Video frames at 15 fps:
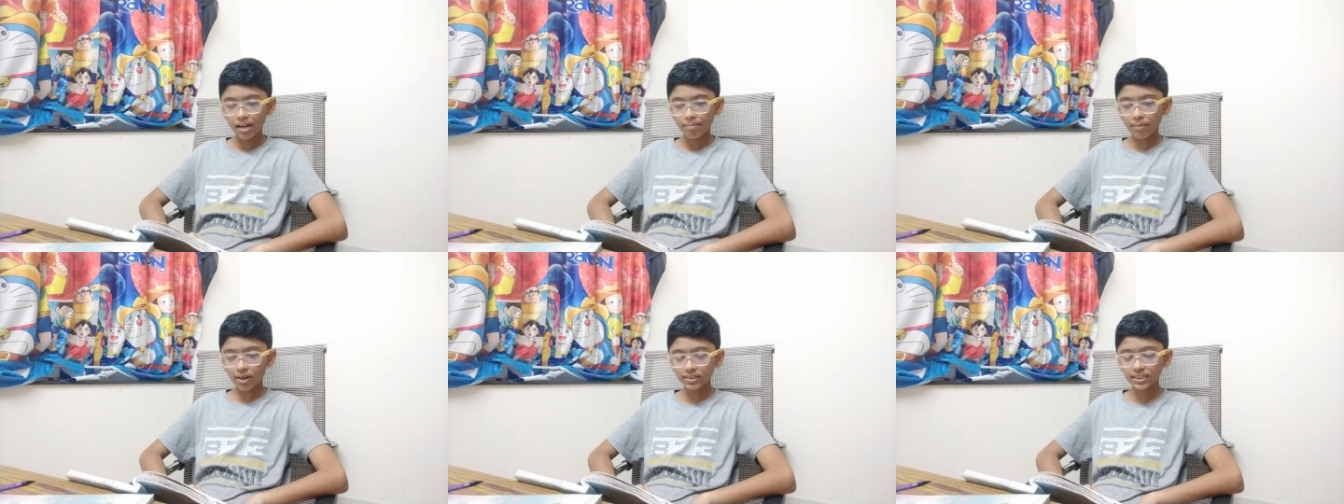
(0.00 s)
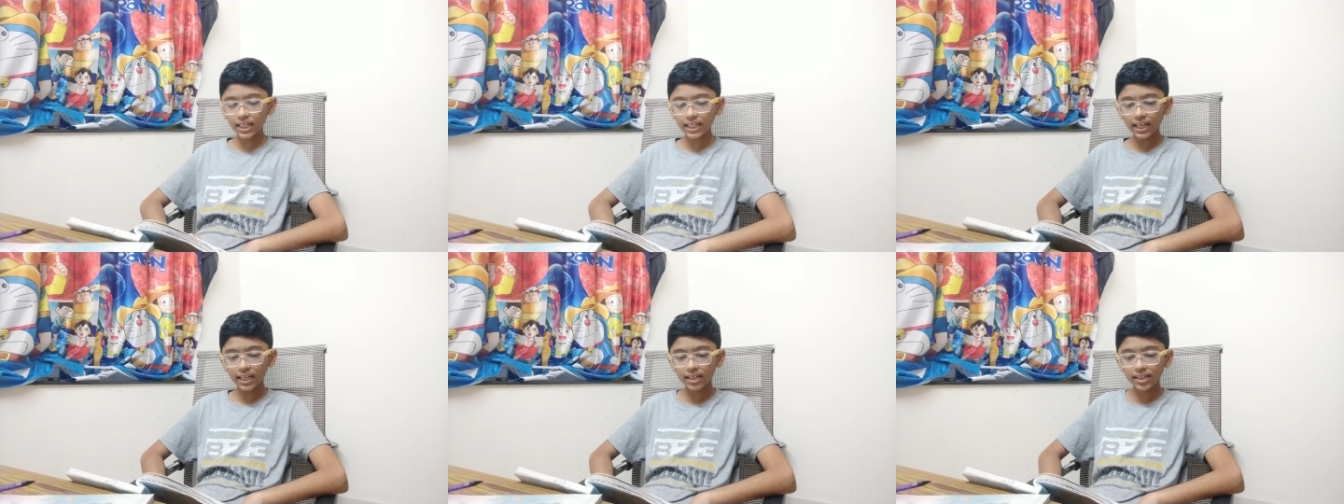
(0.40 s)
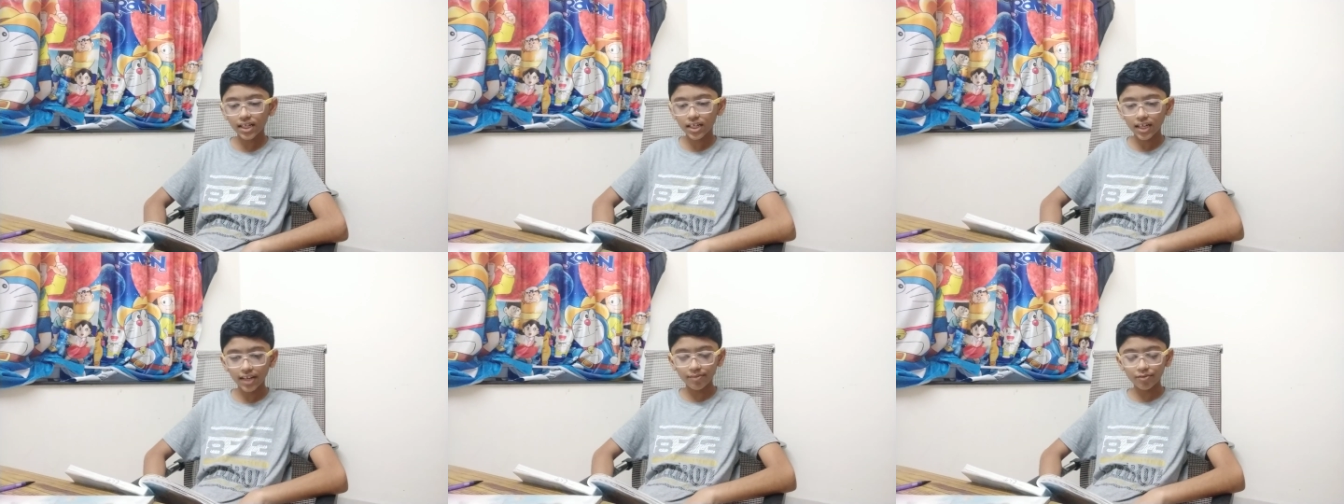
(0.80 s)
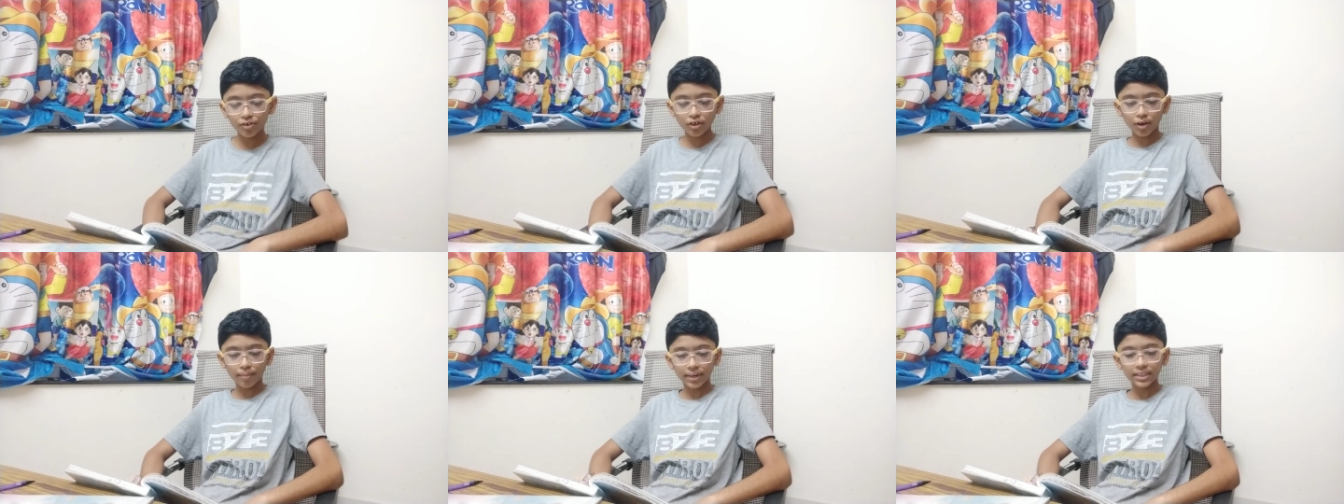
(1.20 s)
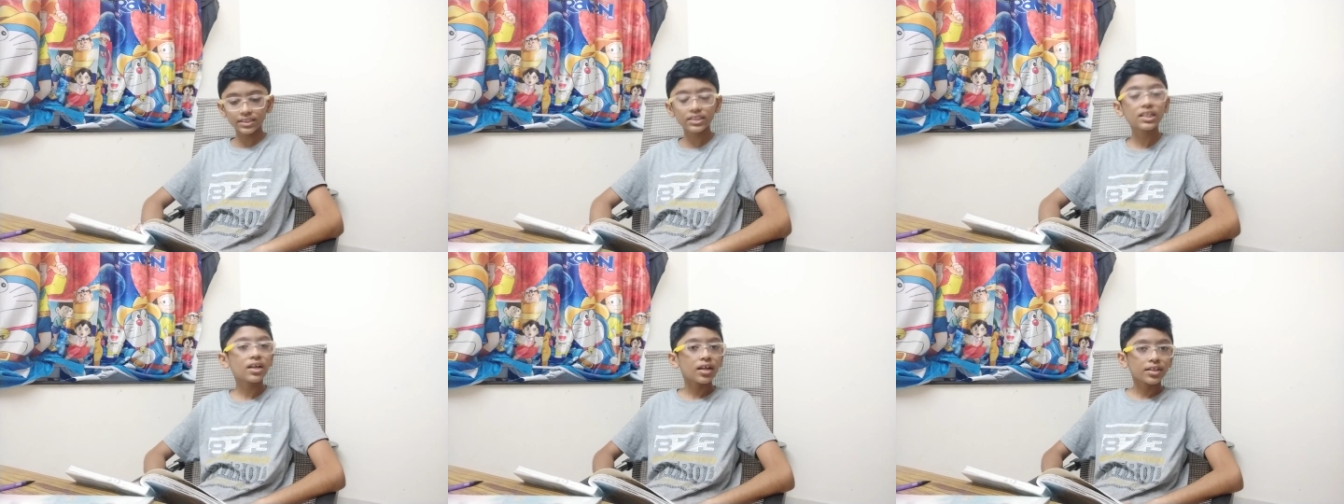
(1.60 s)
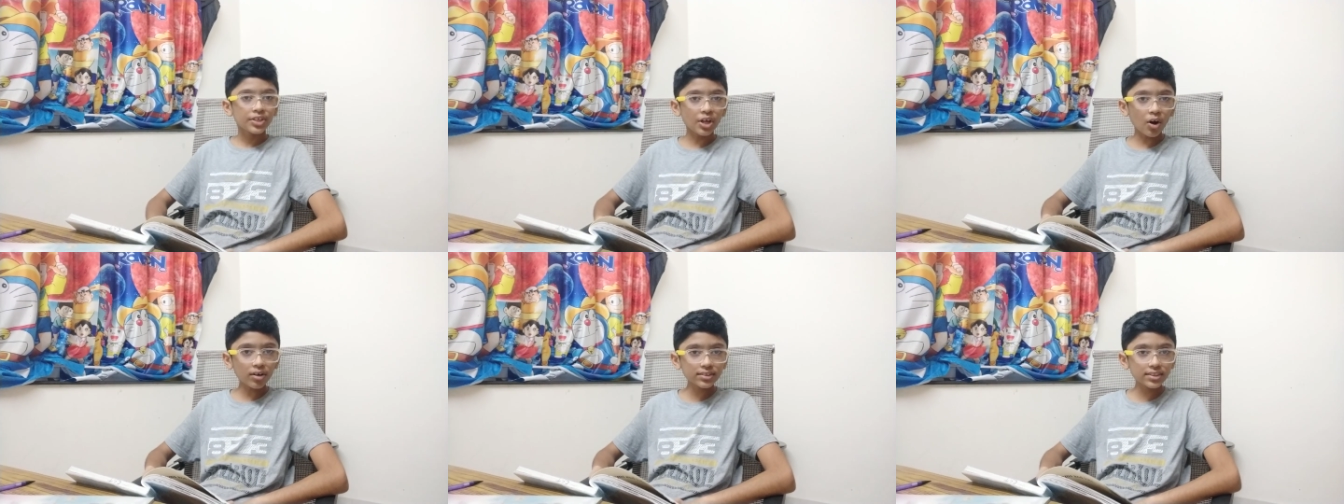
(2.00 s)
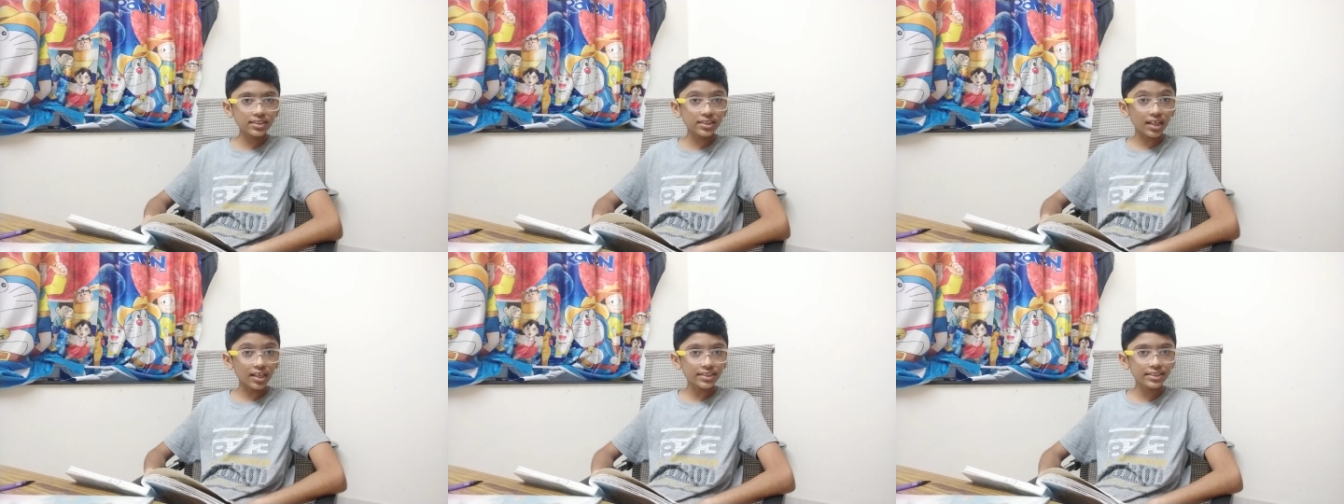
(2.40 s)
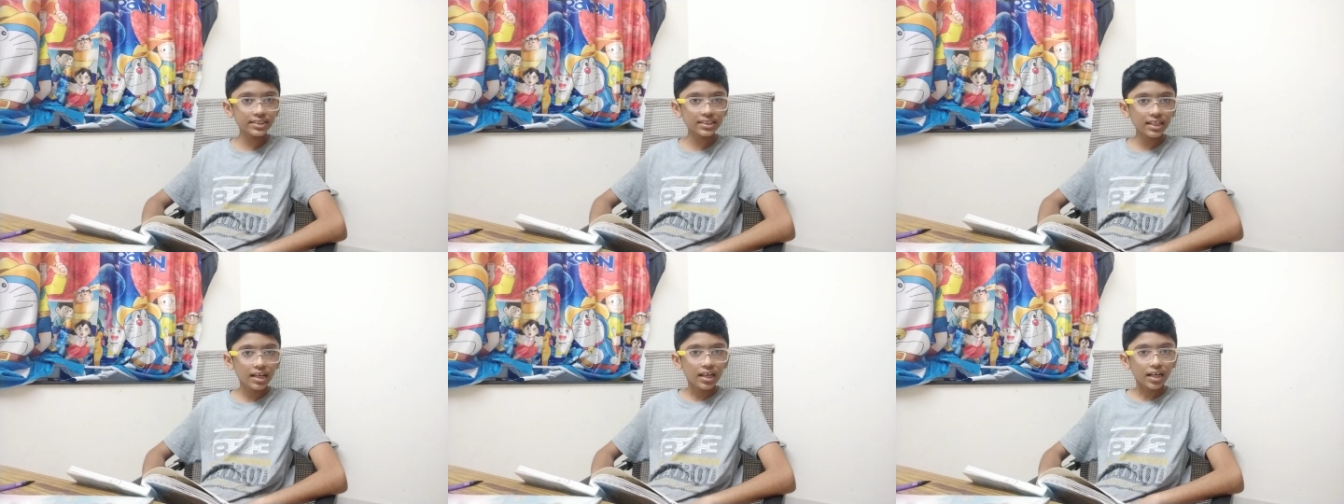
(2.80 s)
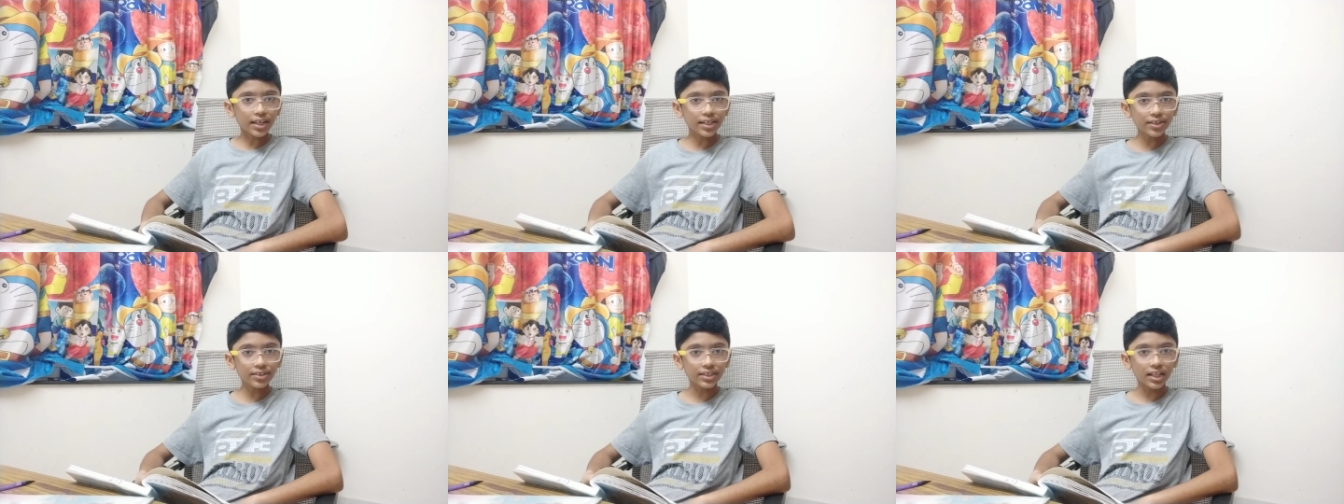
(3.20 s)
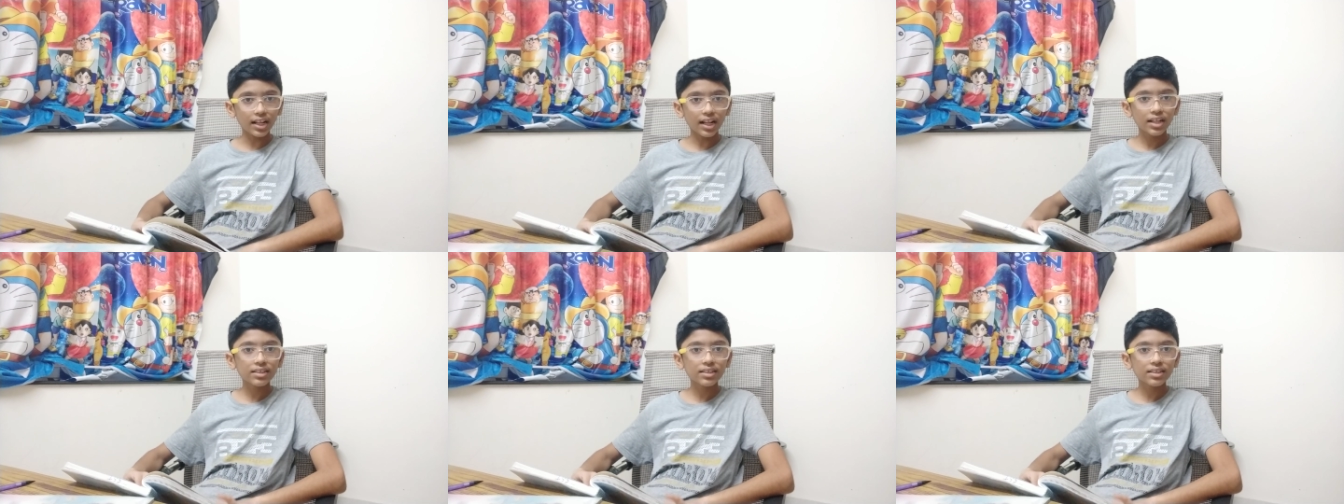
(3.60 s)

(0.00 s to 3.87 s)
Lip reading: Mountain environment. Don't search Google.